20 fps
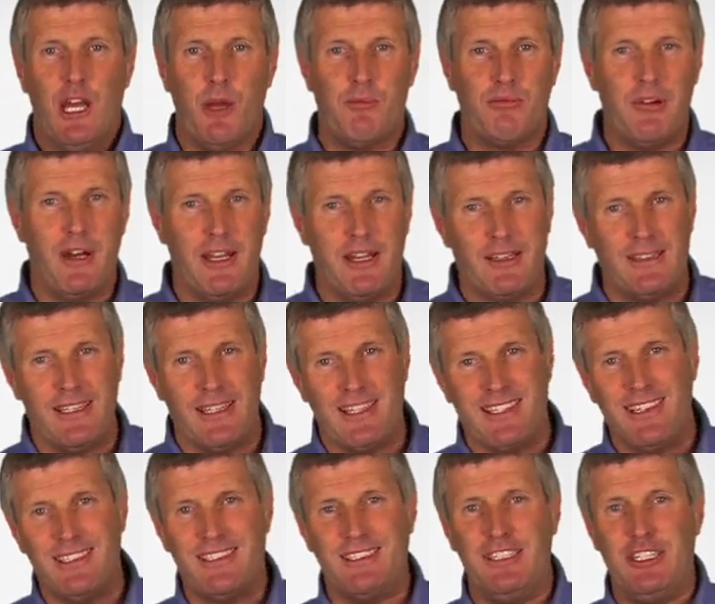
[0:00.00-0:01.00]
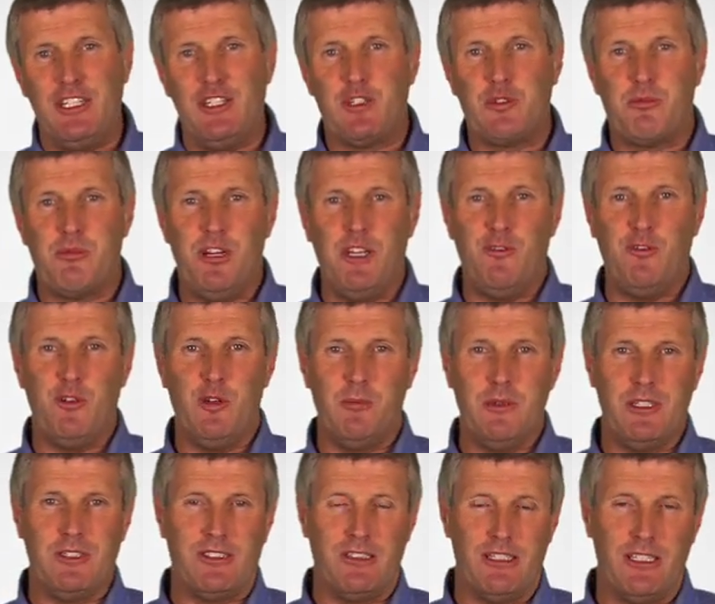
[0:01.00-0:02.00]
A product like Icynene spray
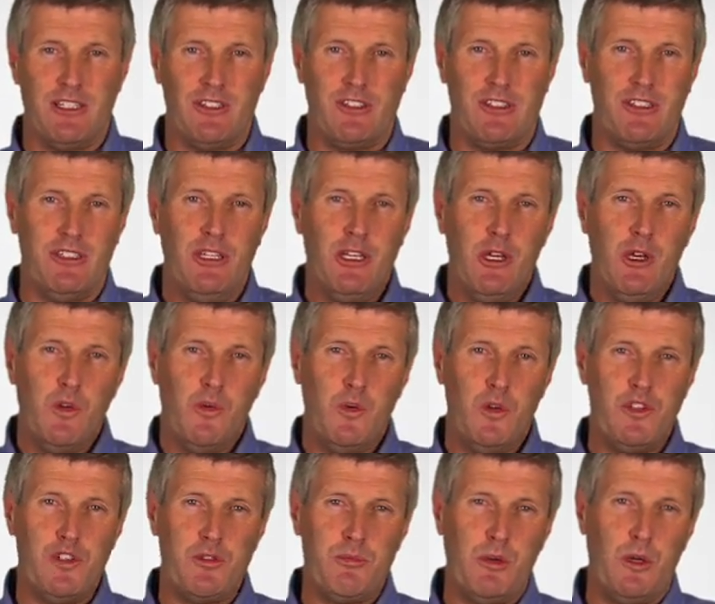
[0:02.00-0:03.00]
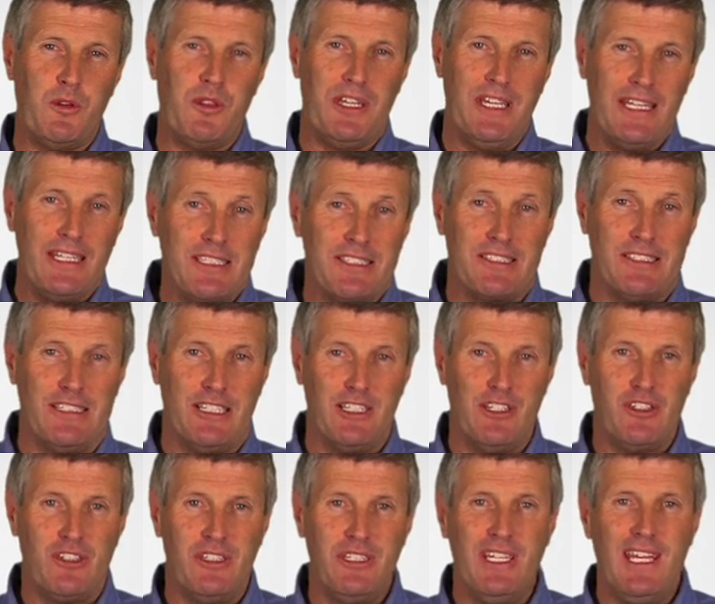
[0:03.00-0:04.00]
foam insulation, which is both an
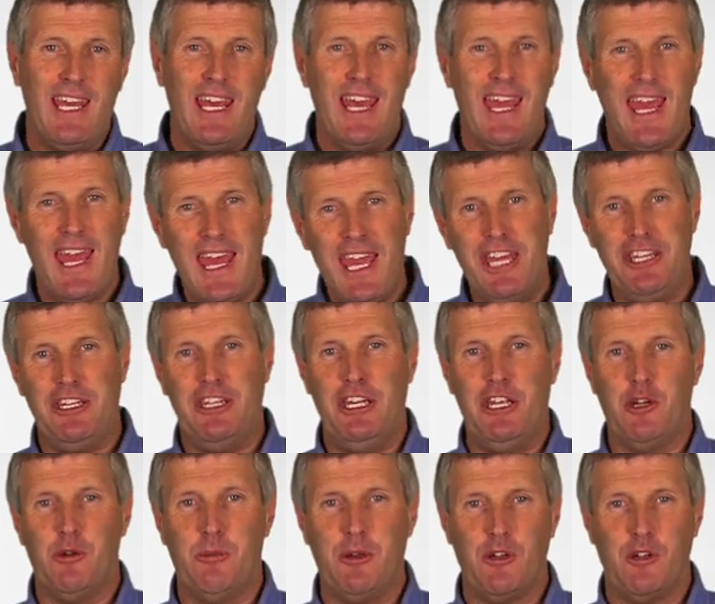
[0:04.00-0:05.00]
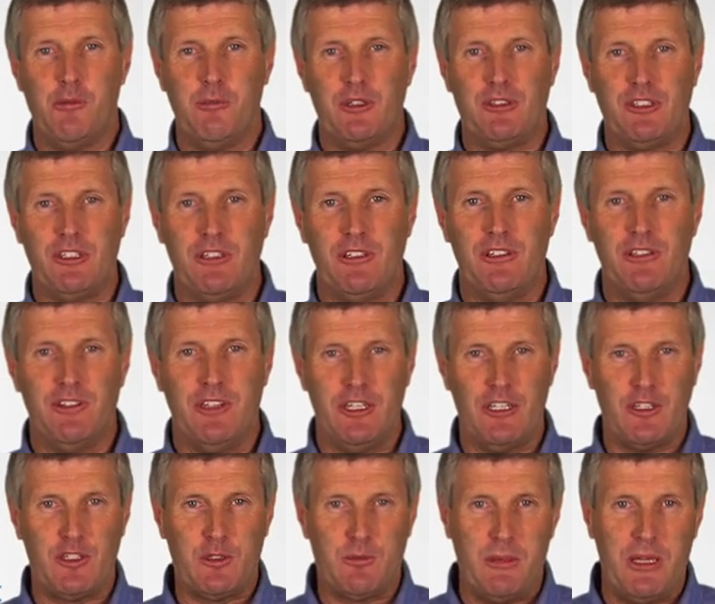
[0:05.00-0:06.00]
insulation and an air barrier material
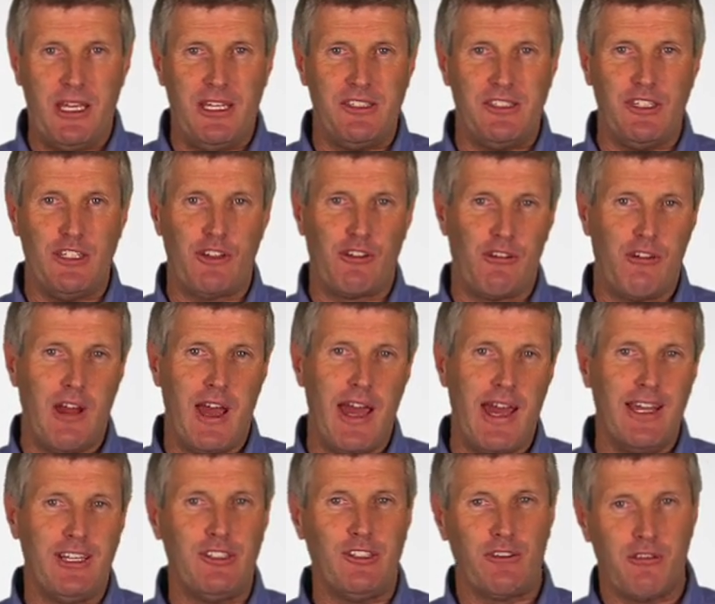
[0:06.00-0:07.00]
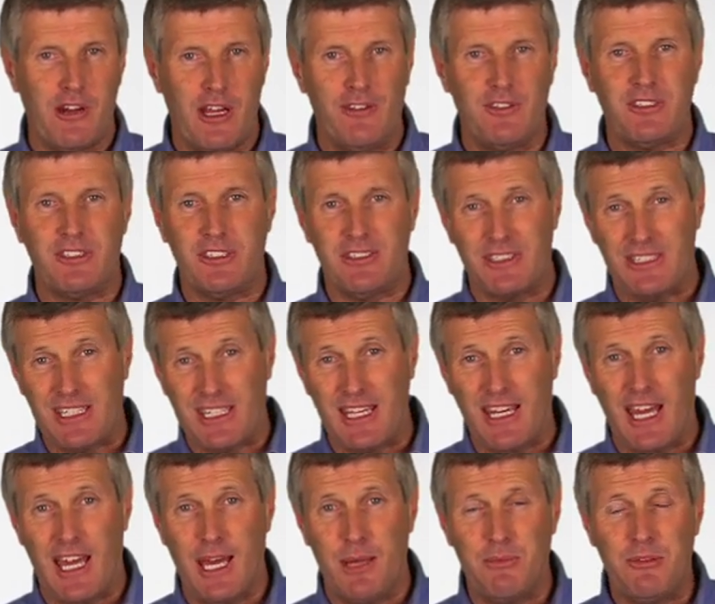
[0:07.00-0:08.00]
that expands into cracks, crevices, and
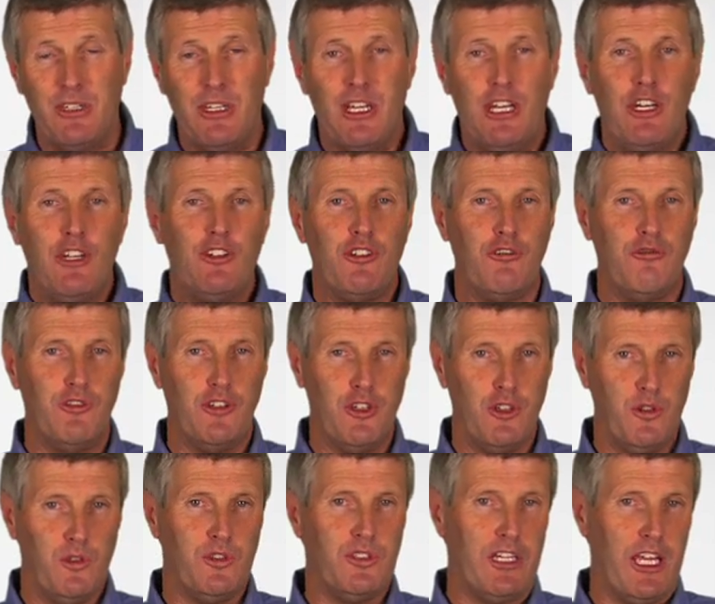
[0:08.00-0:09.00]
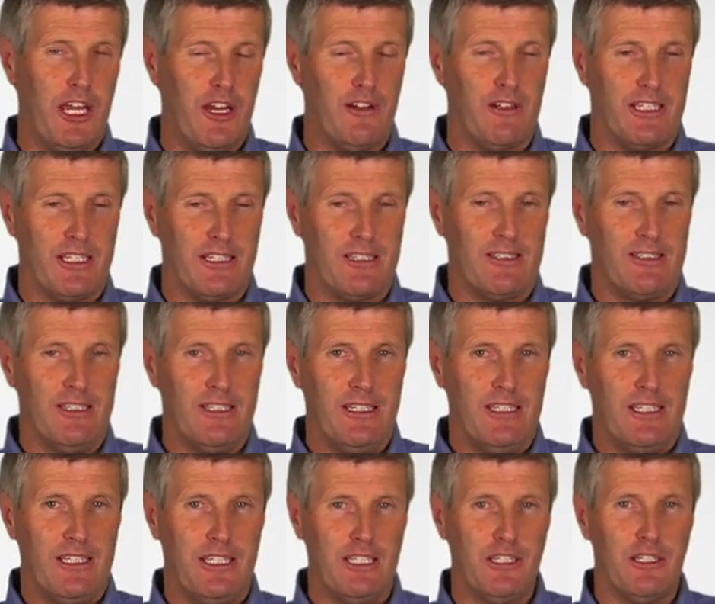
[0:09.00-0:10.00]
gaps to reduce air leaks.
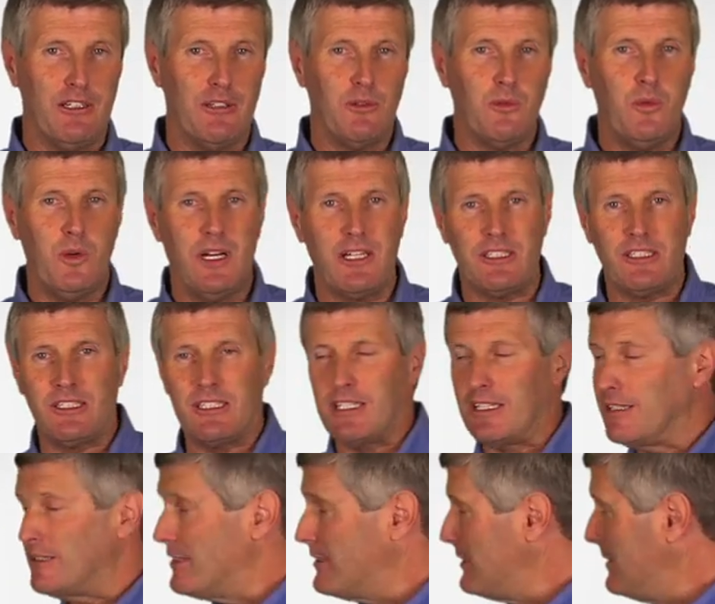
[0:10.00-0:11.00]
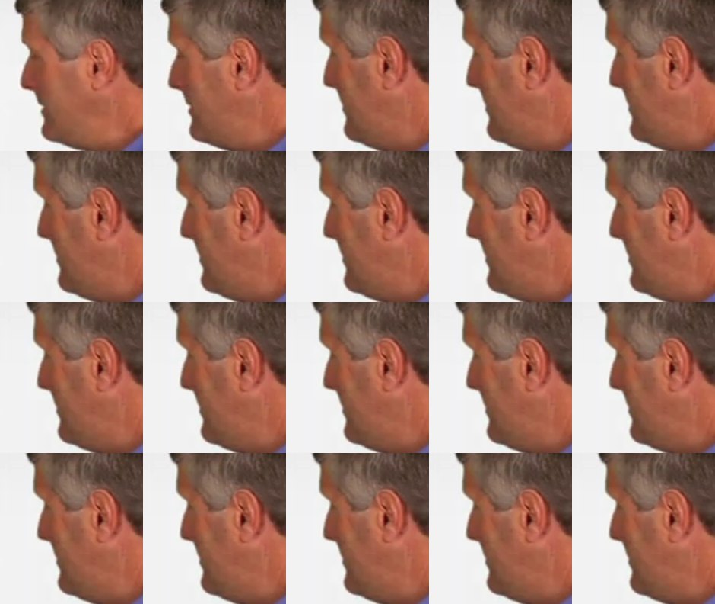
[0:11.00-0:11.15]
Here, watch this.